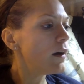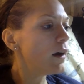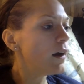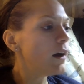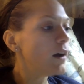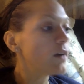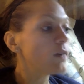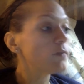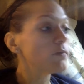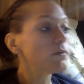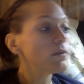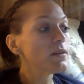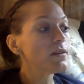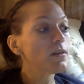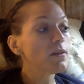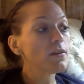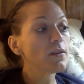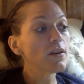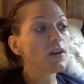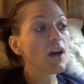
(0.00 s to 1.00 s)
Oh,
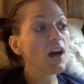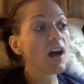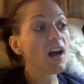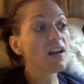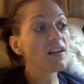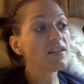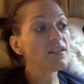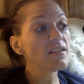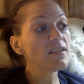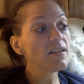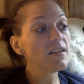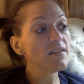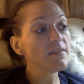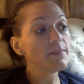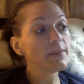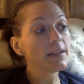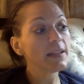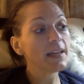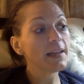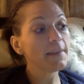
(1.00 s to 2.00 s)
so the cost of
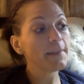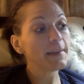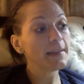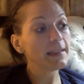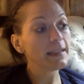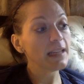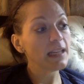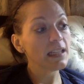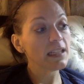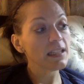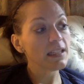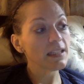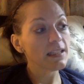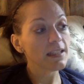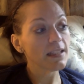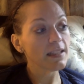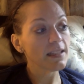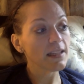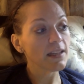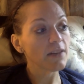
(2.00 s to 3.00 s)
becoming
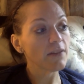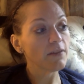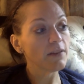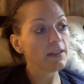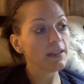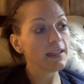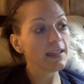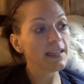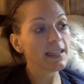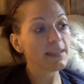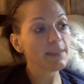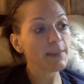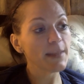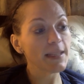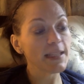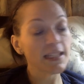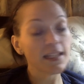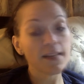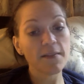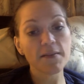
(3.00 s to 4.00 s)
licensed is like really
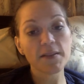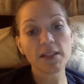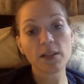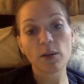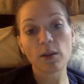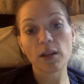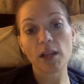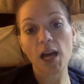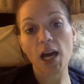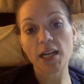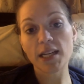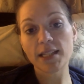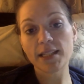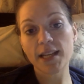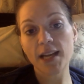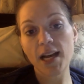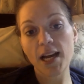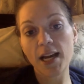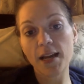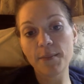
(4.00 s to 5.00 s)
expensive. So a lot of
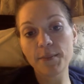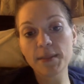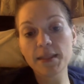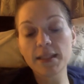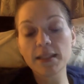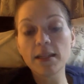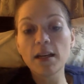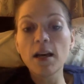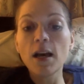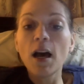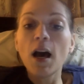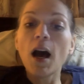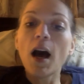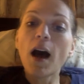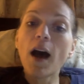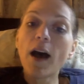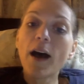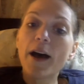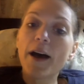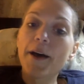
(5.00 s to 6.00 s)
times,
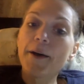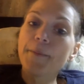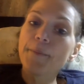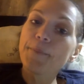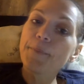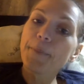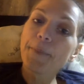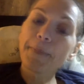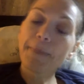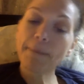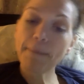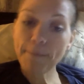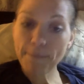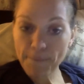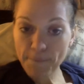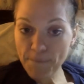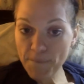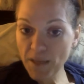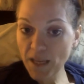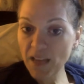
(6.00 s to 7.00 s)
um,
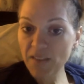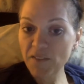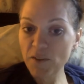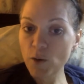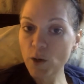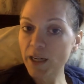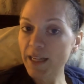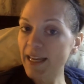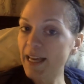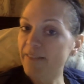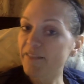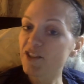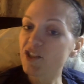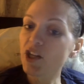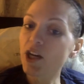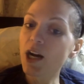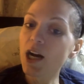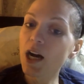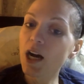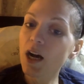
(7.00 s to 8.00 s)
if you already have a
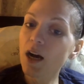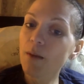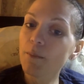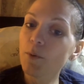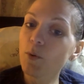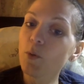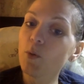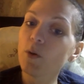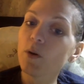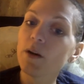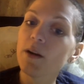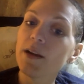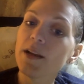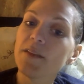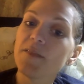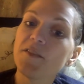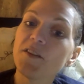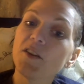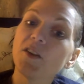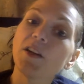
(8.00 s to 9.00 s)
job or
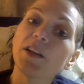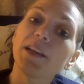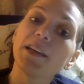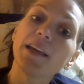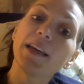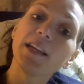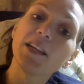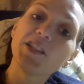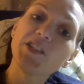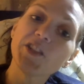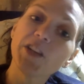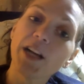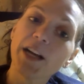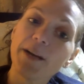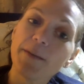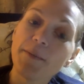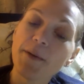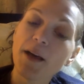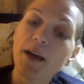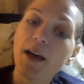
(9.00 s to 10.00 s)
if you're going to get a
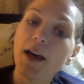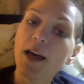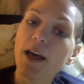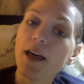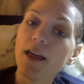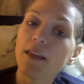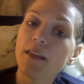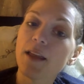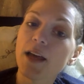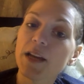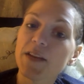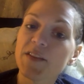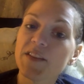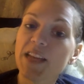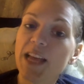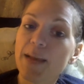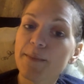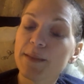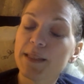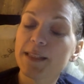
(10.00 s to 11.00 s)
job, a lot of
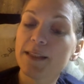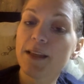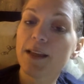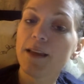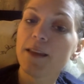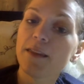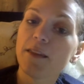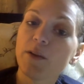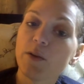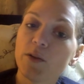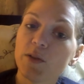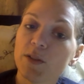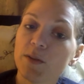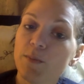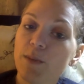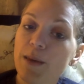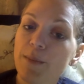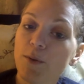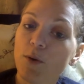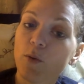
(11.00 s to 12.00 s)
times uh, those
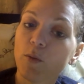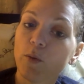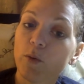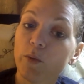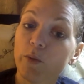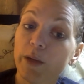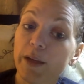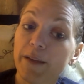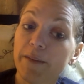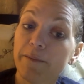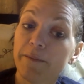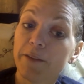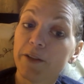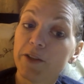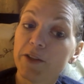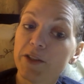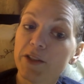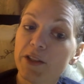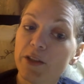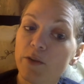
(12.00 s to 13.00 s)
people will
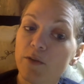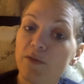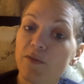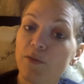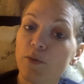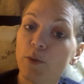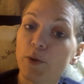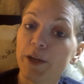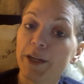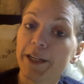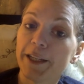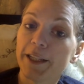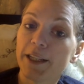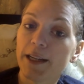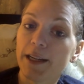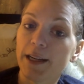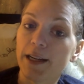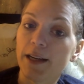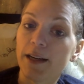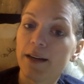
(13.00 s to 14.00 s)
reimburse you for,
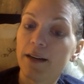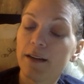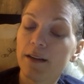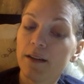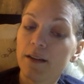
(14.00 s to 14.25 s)
uh,